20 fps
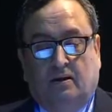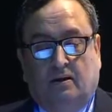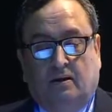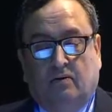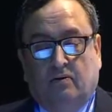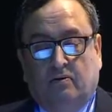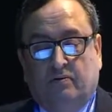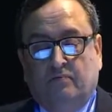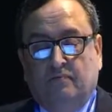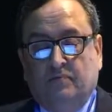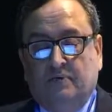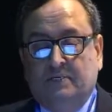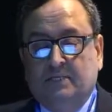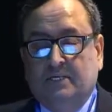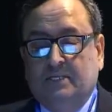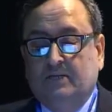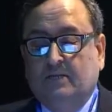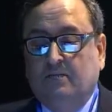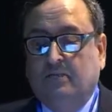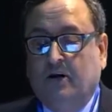Now, if we see
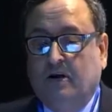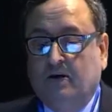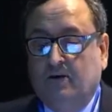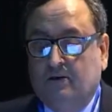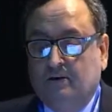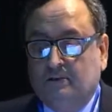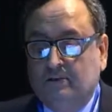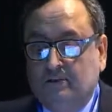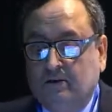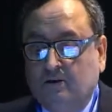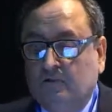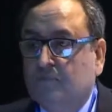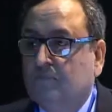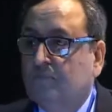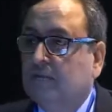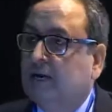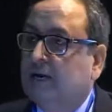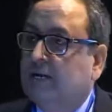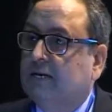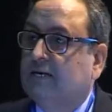the biology of
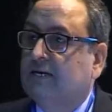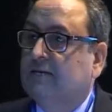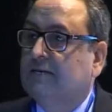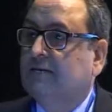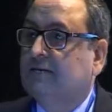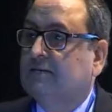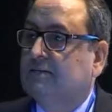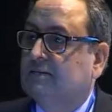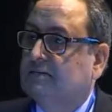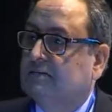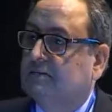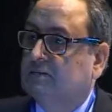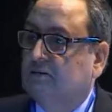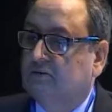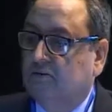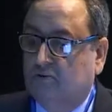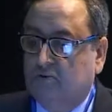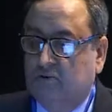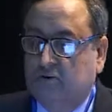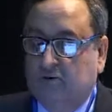NETs, the
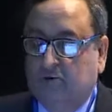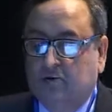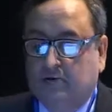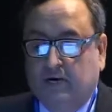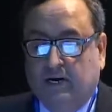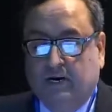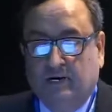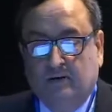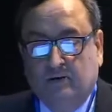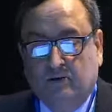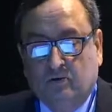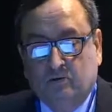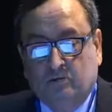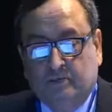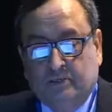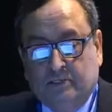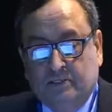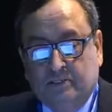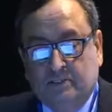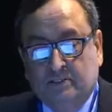neuroendocrine
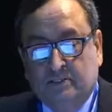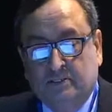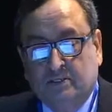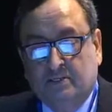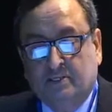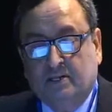tumors,